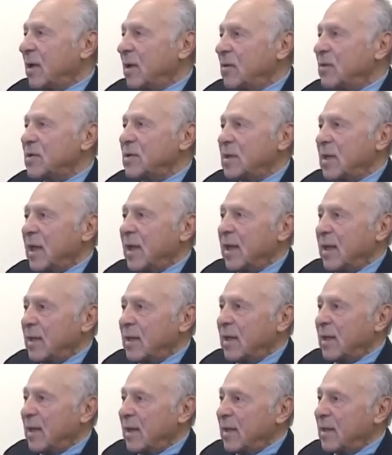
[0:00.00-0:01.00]

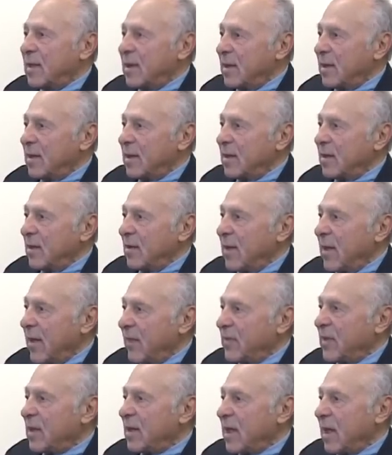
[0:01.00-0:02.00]
understand that you
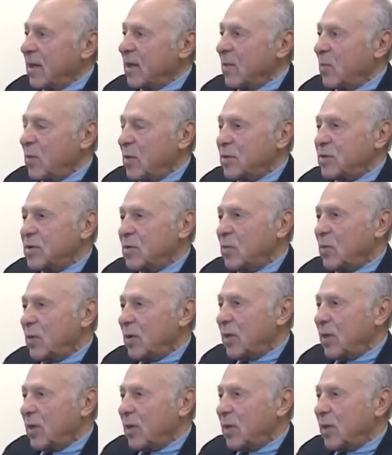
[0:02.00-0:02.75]
have to take the person where